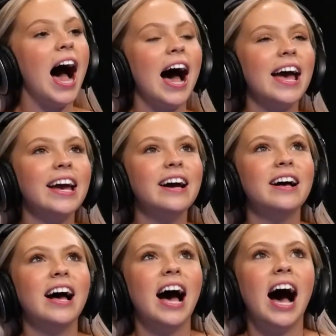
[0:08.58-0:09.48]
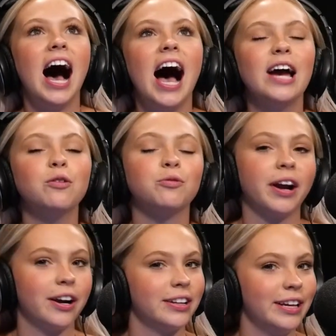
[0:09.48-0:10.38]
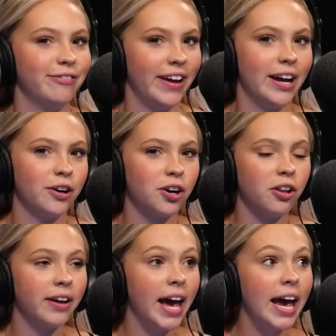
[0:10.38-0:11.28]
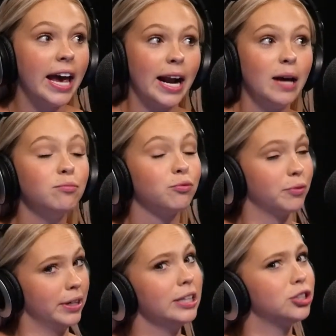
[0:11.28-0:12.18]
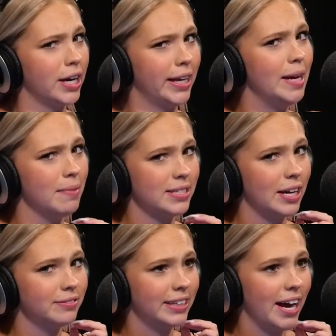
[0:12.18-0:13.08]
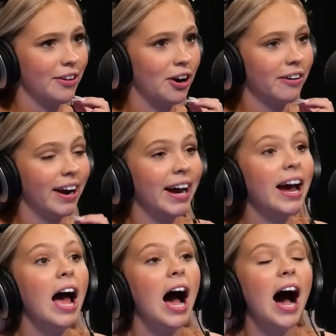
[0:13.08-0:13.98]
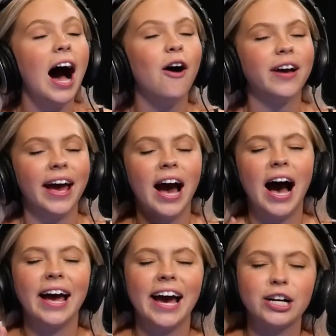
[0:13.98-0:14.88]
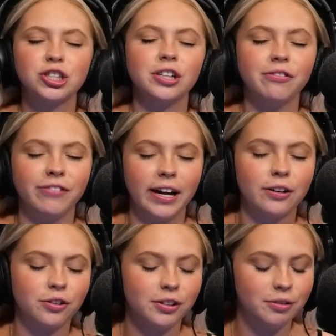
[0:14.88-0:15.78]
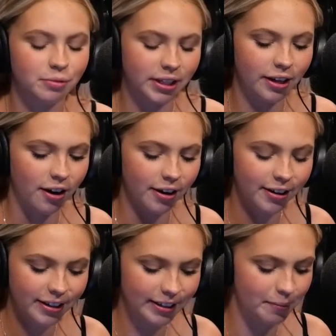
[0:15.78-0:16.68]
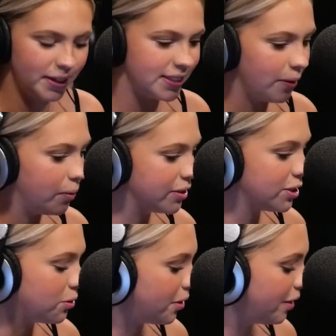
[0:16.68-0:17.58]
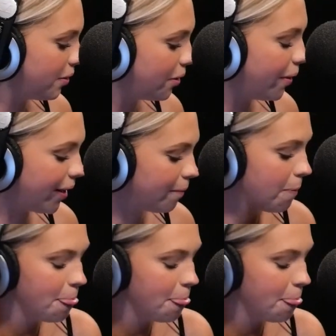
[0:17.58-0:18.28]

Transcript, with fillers: I I rarely fangirl, okay? And I'm really trying to keep myself together, all right? Okay, I actually fangirled really hard. Let me say one story real quick.